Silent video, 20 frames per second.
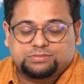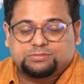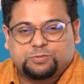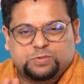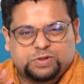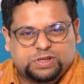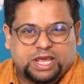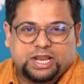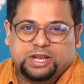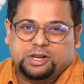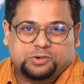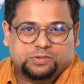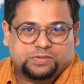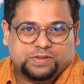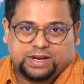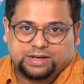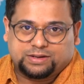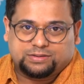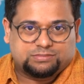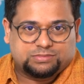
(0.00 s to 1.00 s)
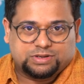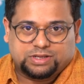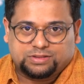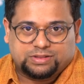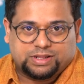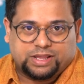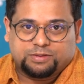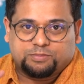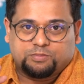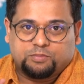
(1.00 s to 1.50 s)
we'll get into that
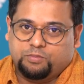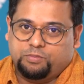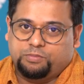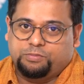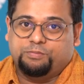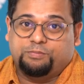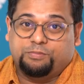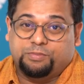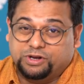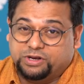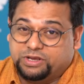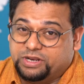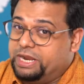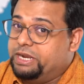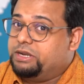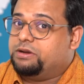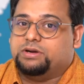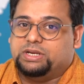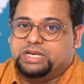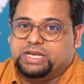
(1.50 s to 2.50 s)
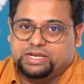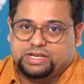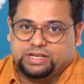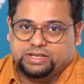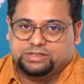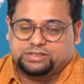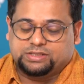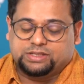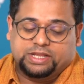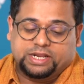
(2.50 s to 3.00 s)
in like greater
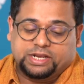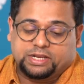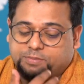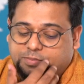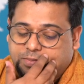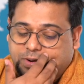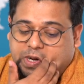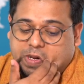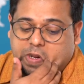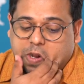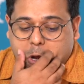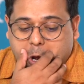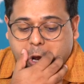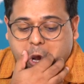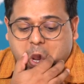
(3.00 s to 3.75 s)
detail in the later part.